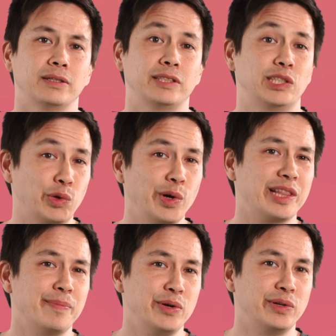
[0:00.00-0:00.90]
Destroying
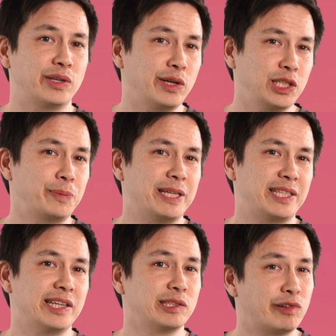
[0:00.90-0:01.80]
the moon could just be
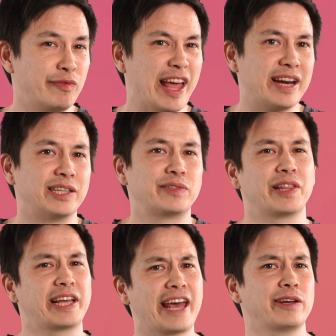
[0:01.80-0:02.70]
seen as revenge for
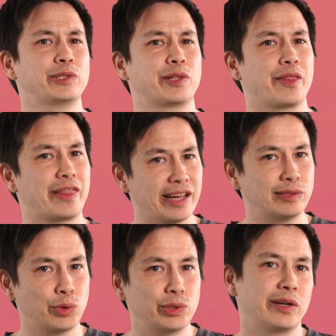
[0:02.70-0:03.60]
the chaos that
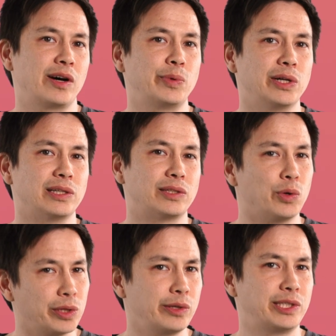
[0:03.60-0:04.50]
Theia wrought on our world
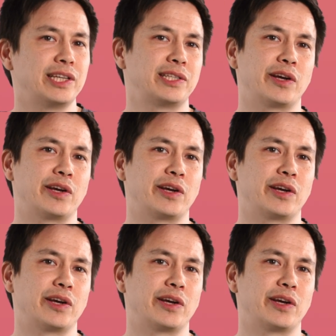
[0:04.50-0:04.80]
all those years